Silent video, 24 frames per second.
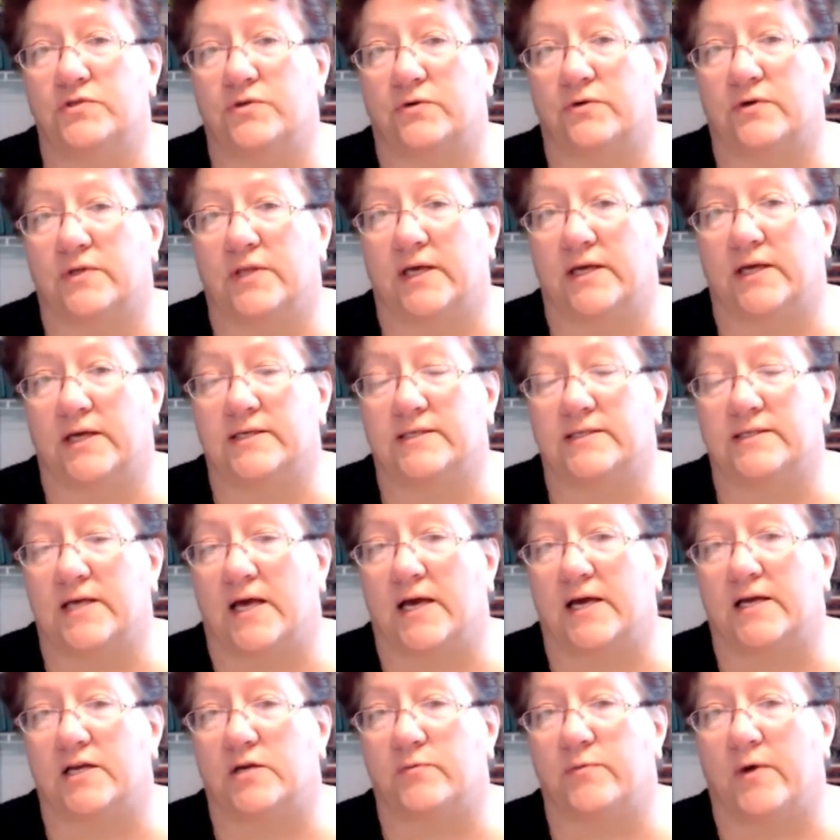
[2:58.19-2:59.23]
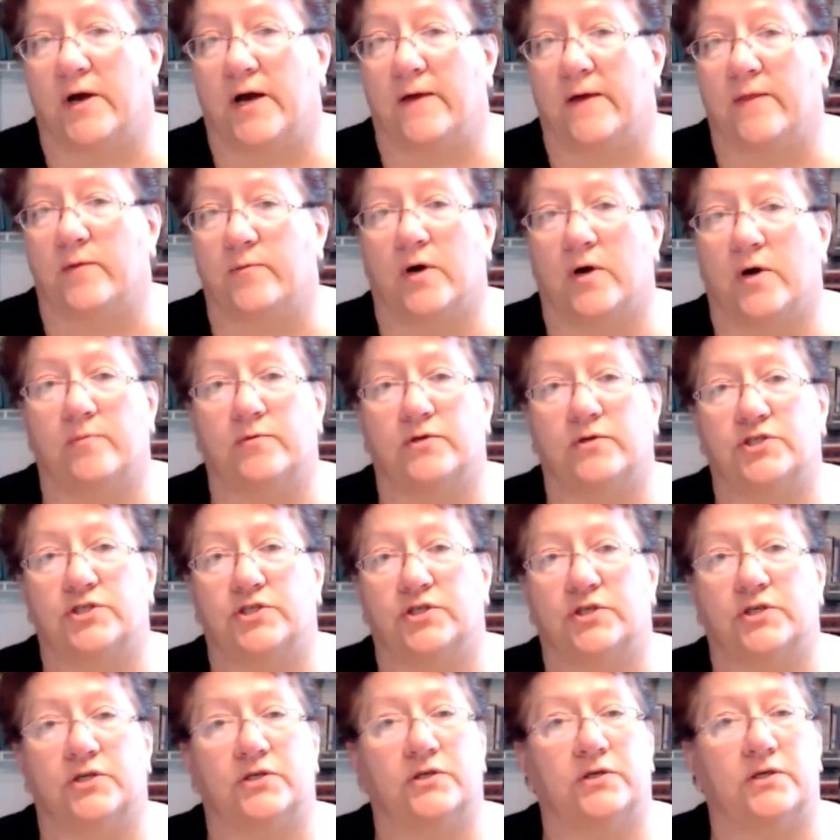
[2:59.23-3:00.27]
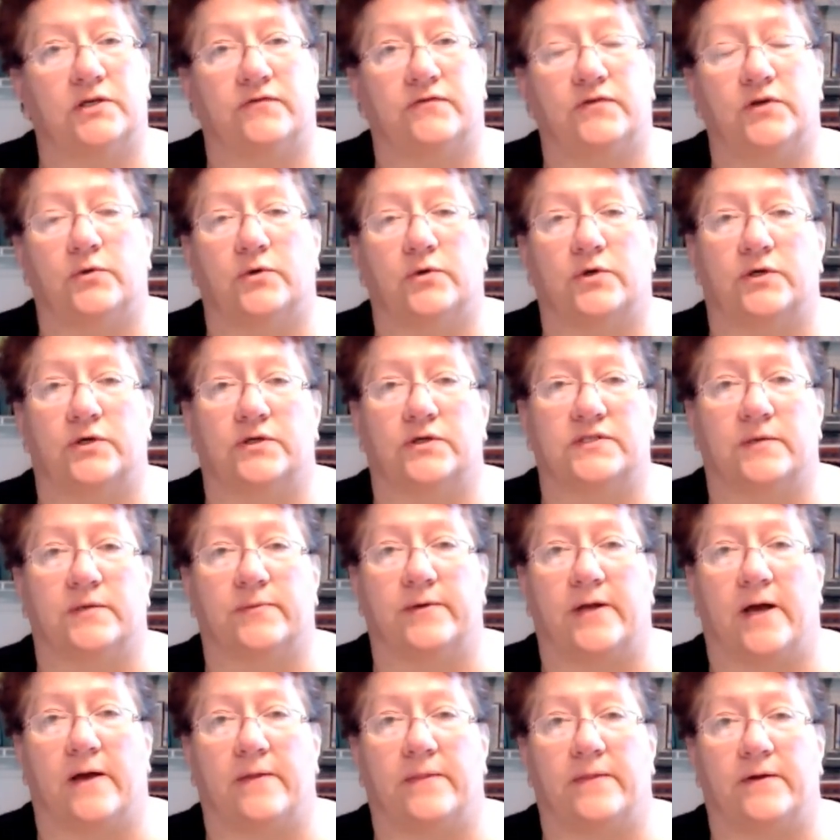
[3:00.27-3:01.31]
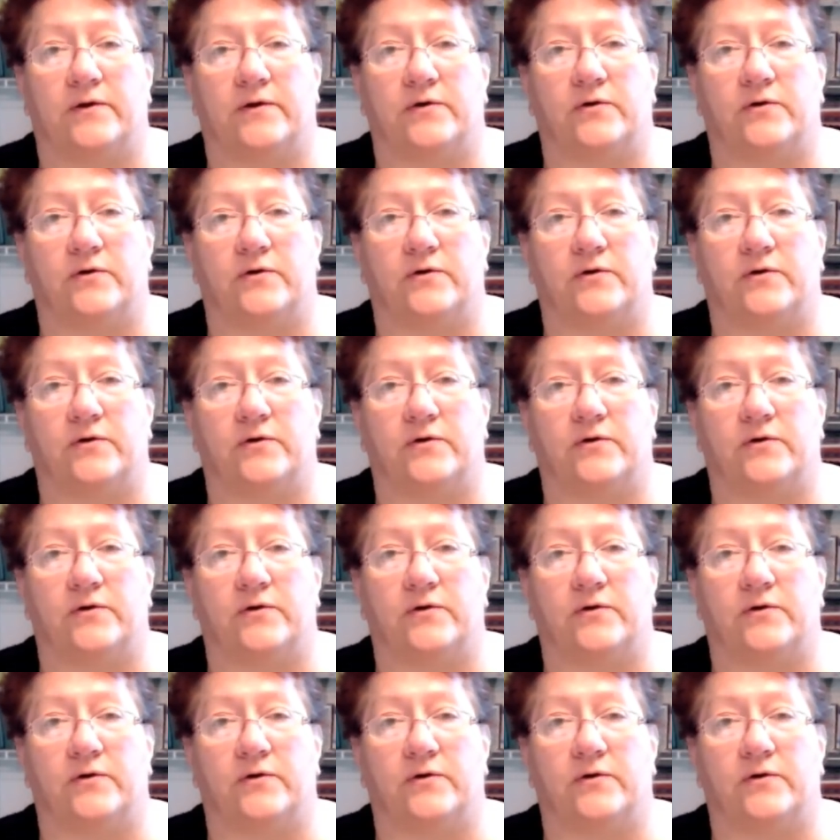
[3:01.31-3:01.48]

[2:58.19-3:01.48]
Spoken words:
or are they assigned by the publisher? If you were someone out there